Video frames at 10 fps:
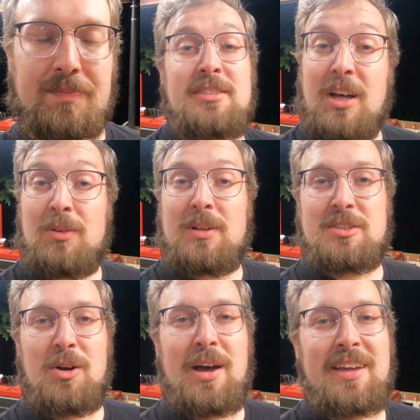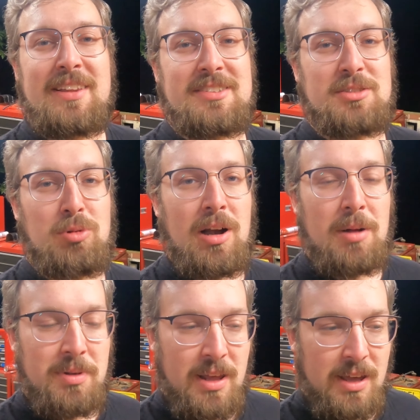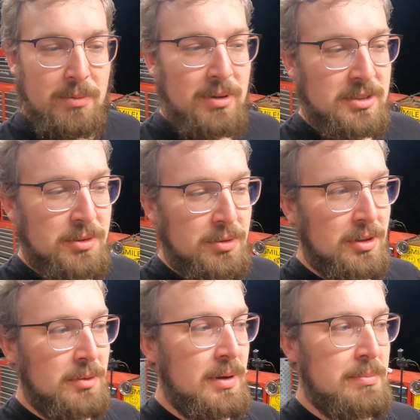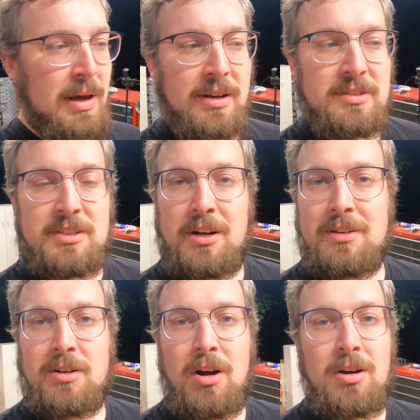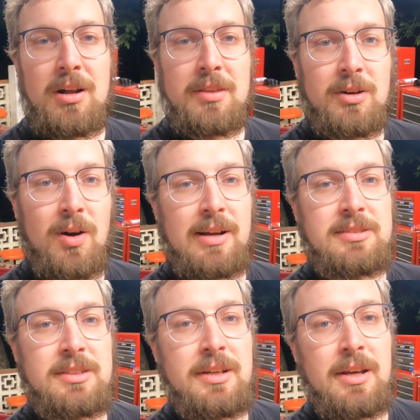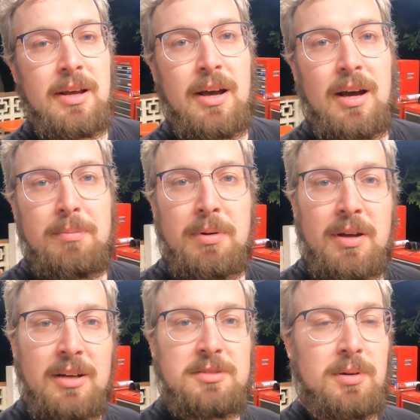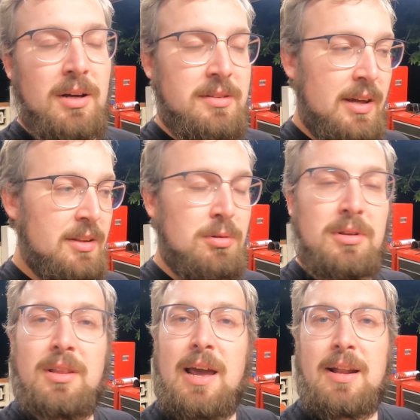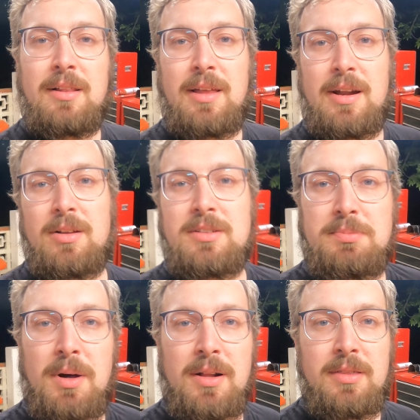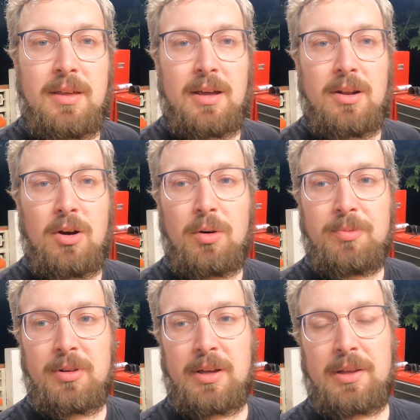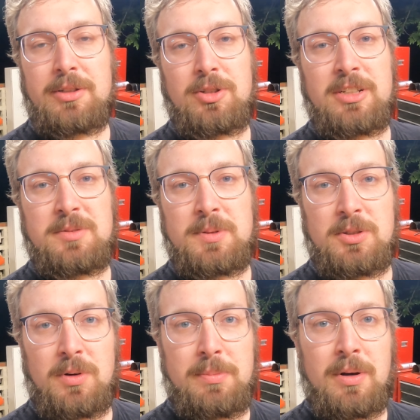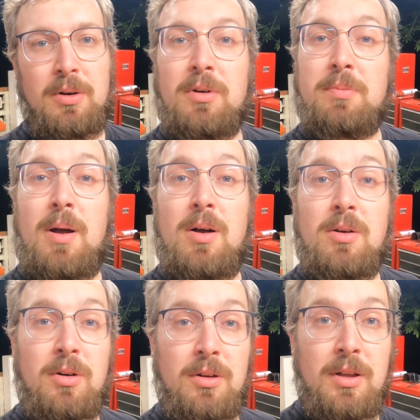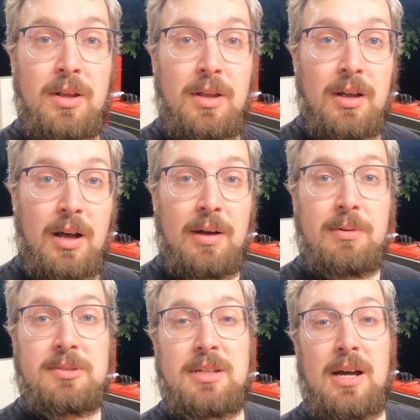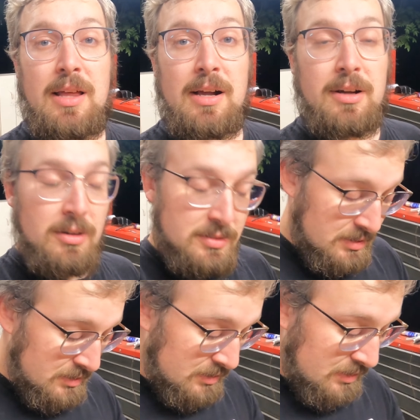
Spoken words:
So let's go ahead and get this squared up today. We're just gonna do a little bit of maintenance here on the car, nothing crazy, because we're gonna take it to Atlanta later this month and hopefully get the transmission rebuilt with my uncle. We'll see how that goes.